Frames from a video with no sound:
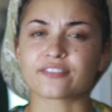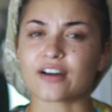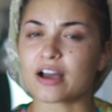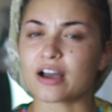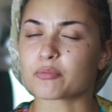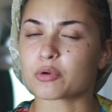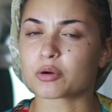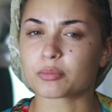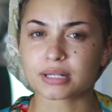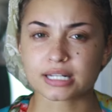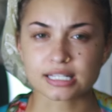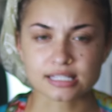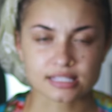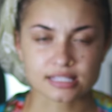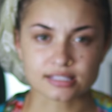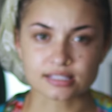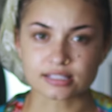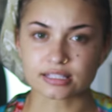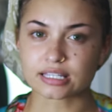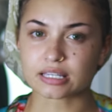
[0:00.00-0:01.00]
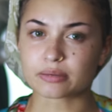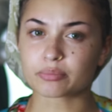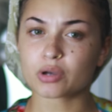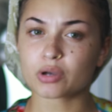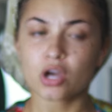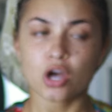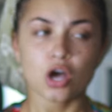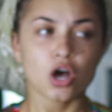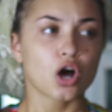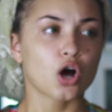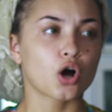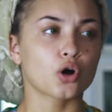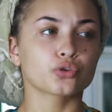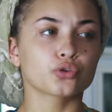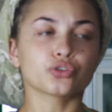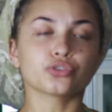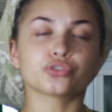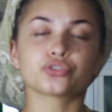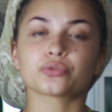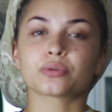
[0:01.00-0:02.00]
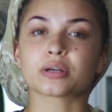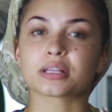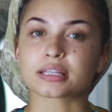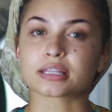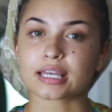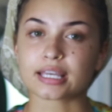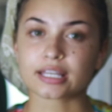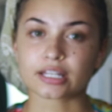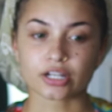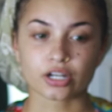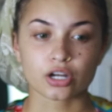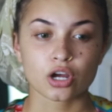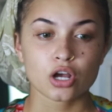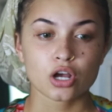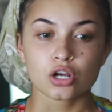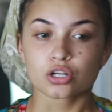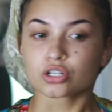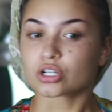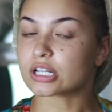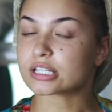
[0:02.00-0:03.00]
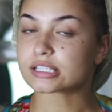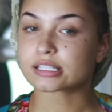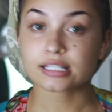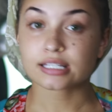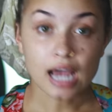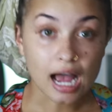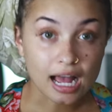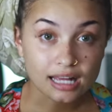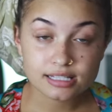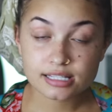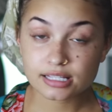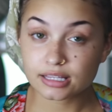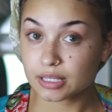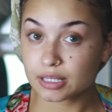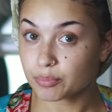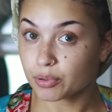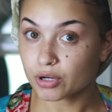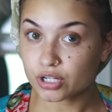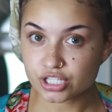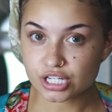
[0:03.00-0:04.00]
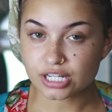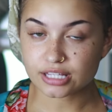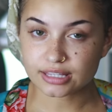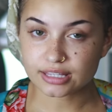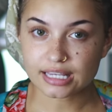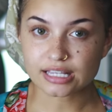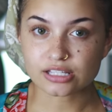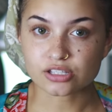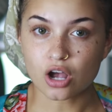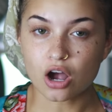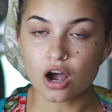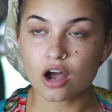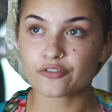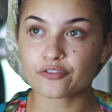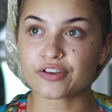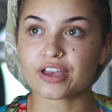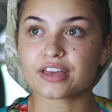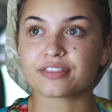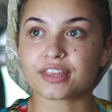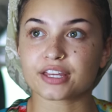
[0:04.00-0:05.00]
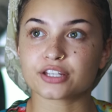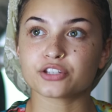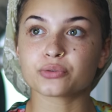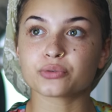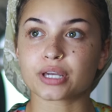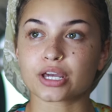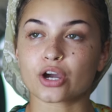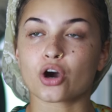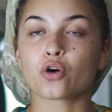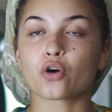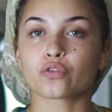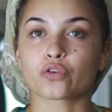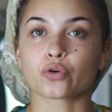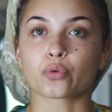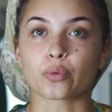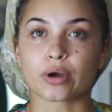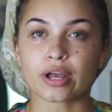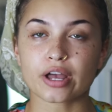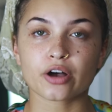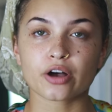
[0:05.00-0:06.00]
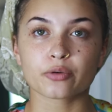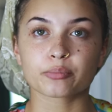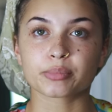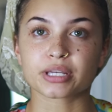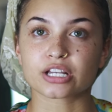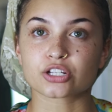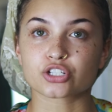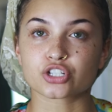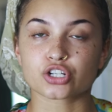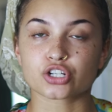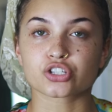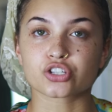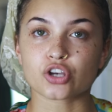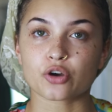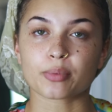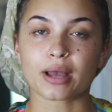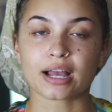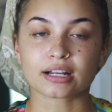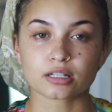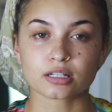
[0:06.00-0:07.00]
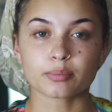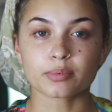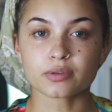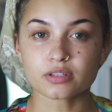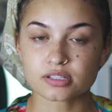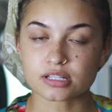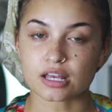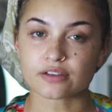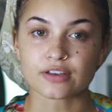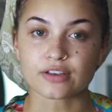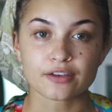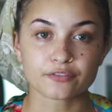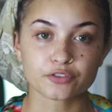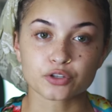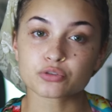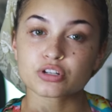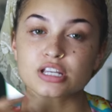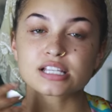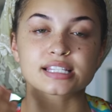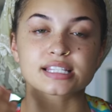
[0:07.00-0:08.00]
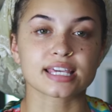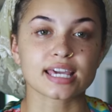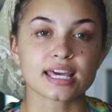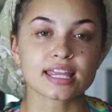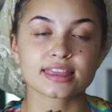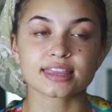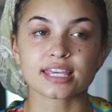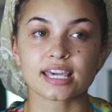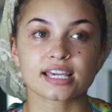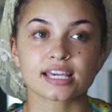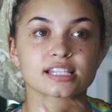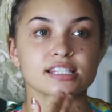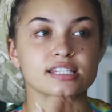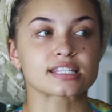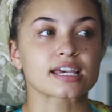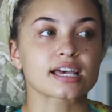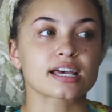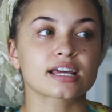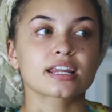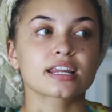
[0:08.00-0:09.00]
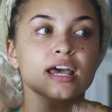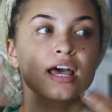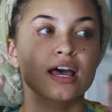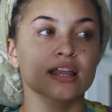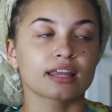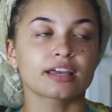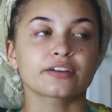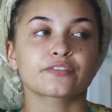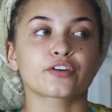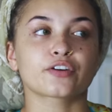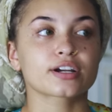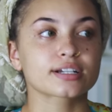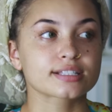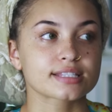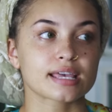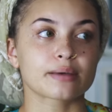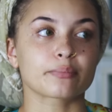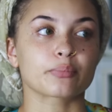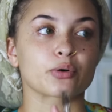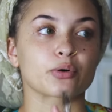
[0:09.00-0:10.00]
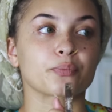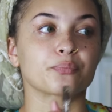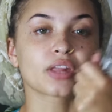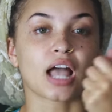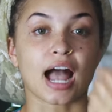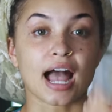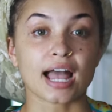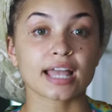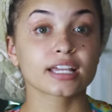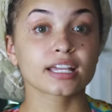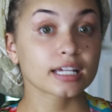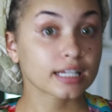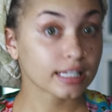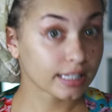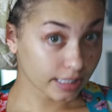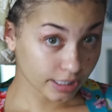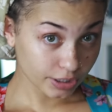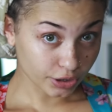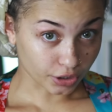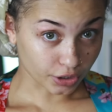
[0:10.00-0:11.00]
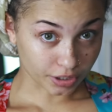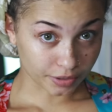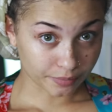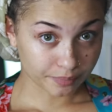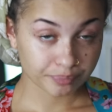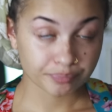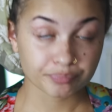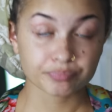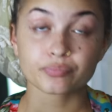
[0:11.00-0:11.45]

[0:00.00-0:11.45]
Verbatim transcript: five more minutes to sleep. Oh, you'll do it later constantly pushing things off and then you get overwhelmed because you're so backed up on stuff. If you just get things done, like for example, I could either